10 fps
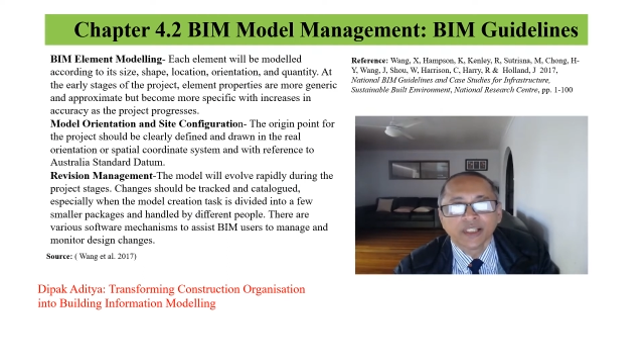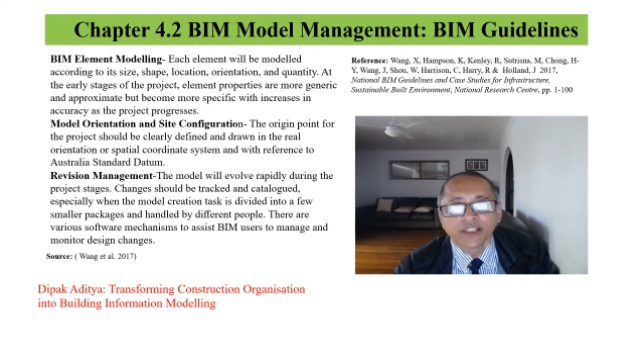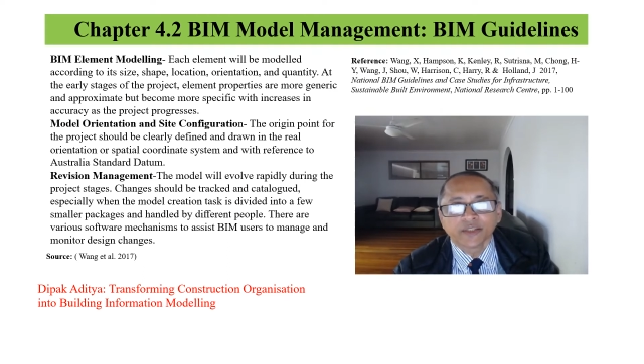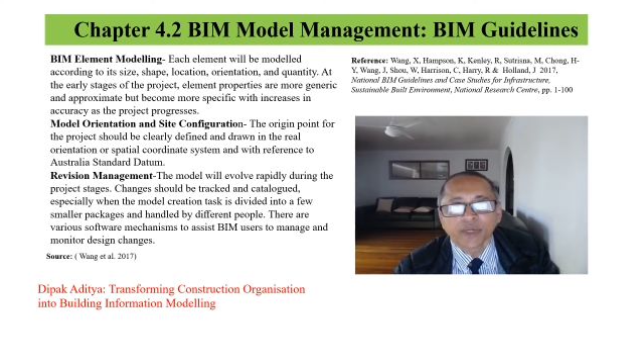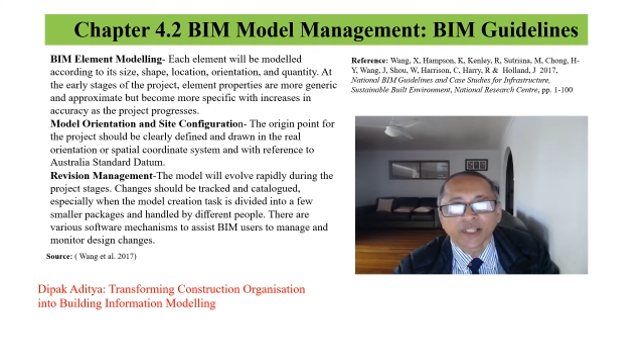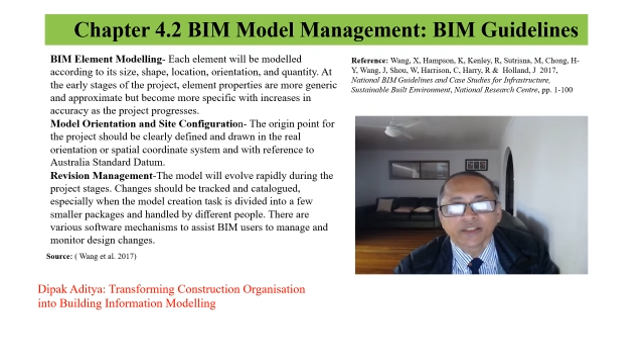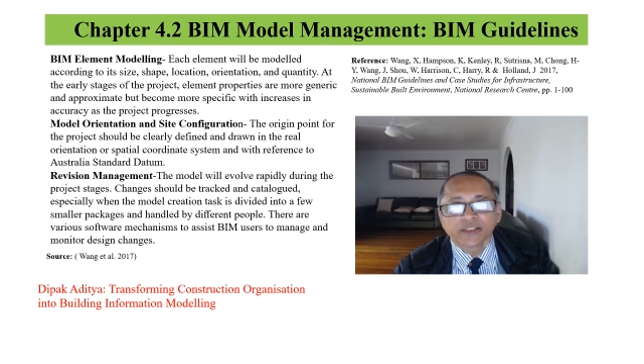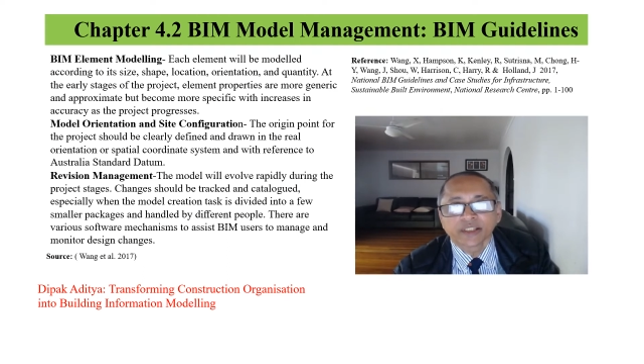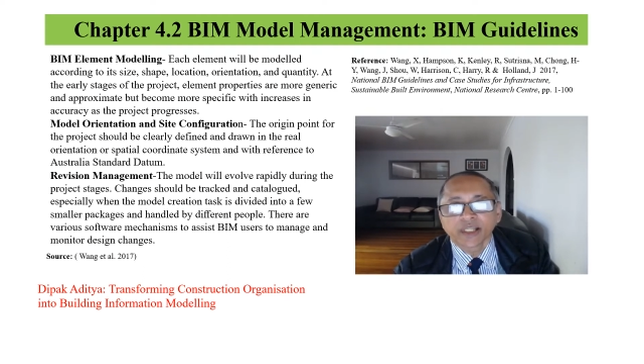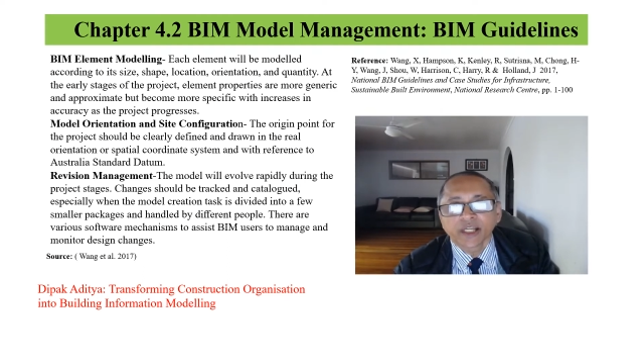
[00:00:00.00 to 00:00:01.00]
in
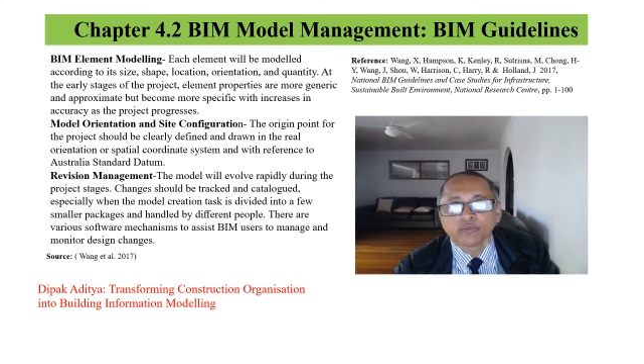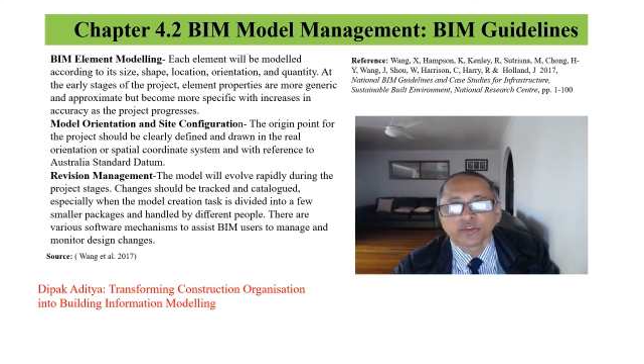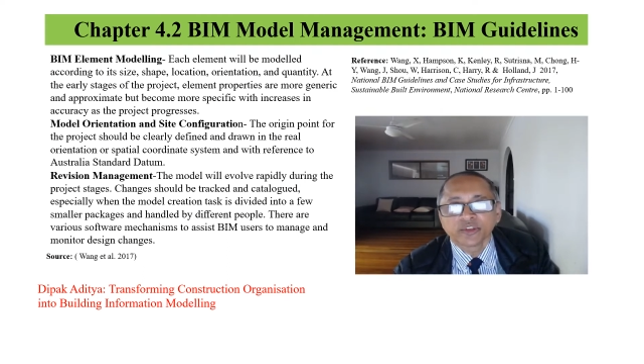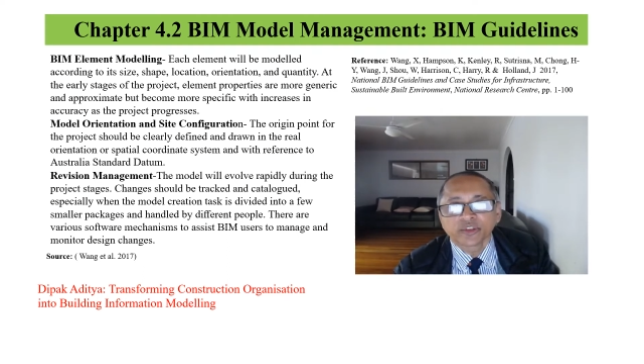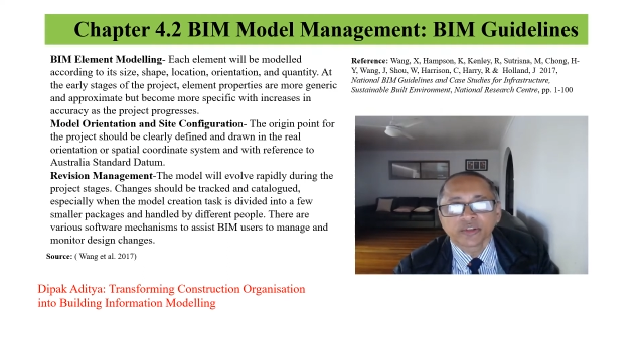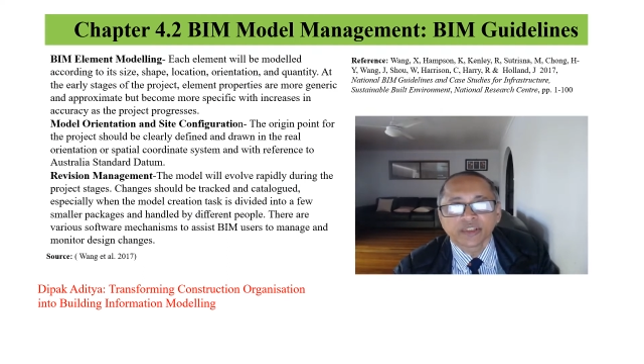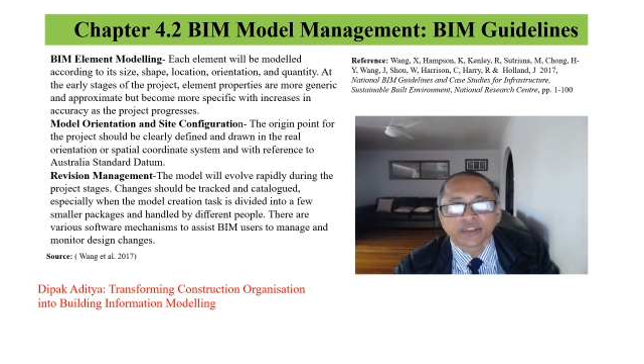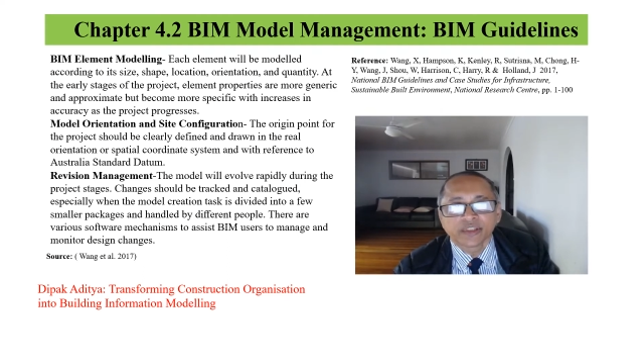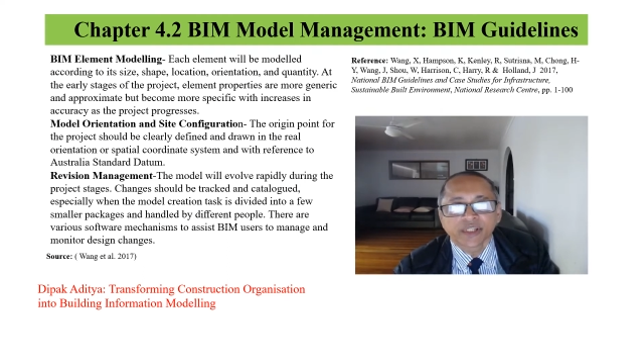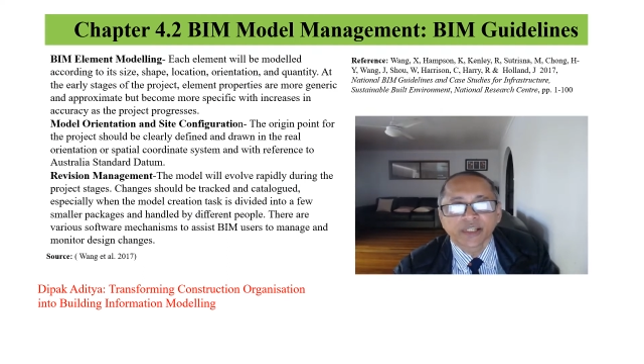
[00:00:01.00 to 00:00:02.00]
managing and monitoring
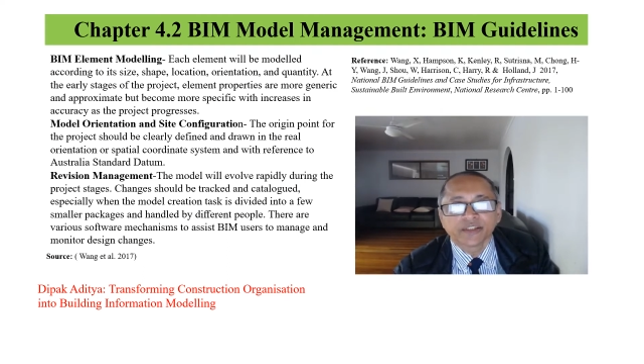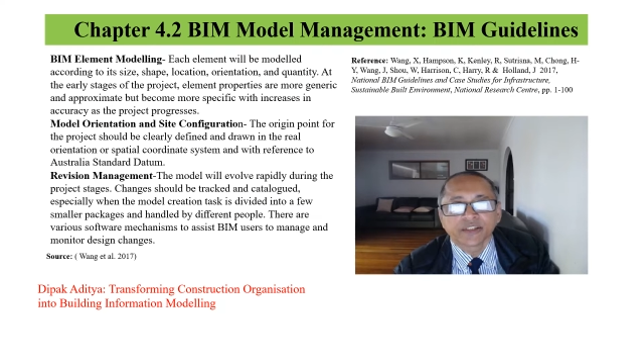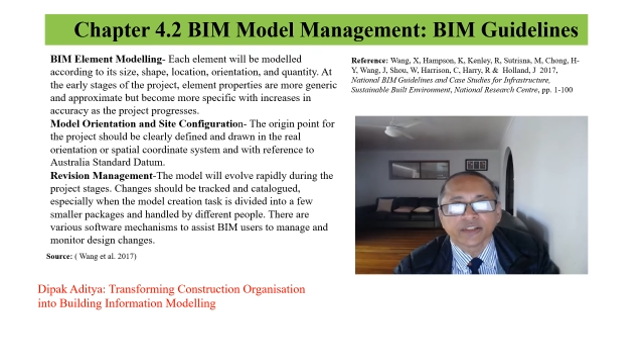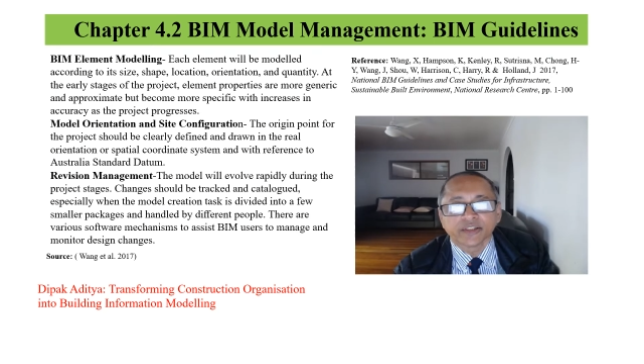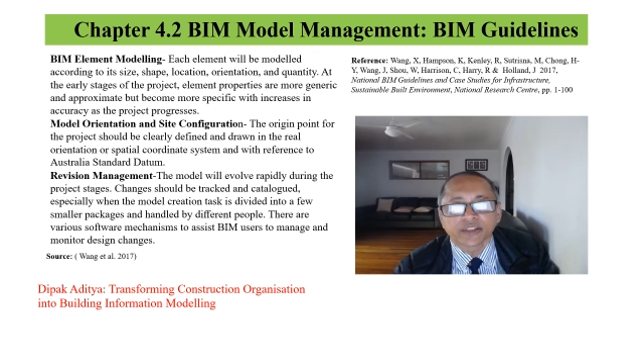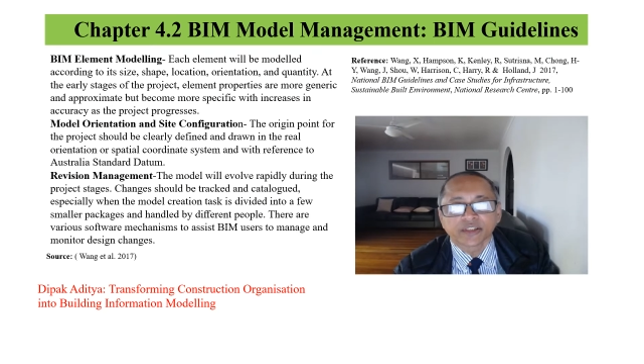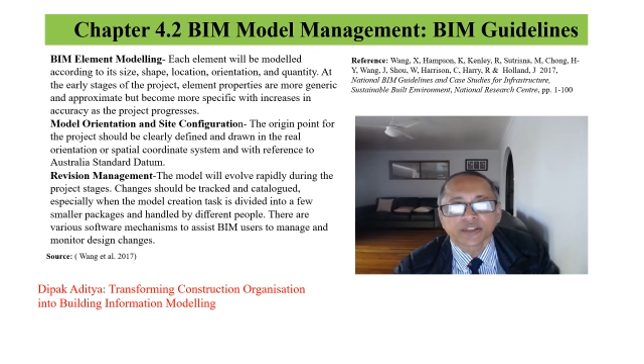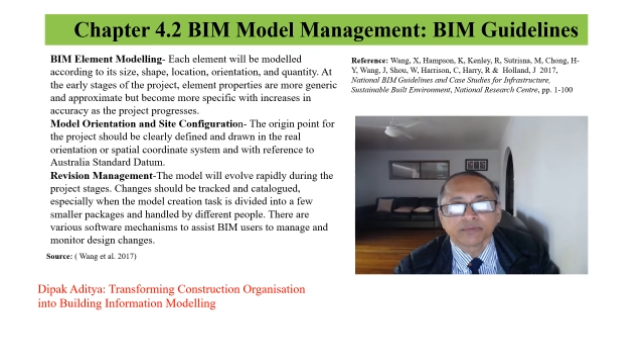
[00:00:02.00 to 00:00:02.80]
design changes.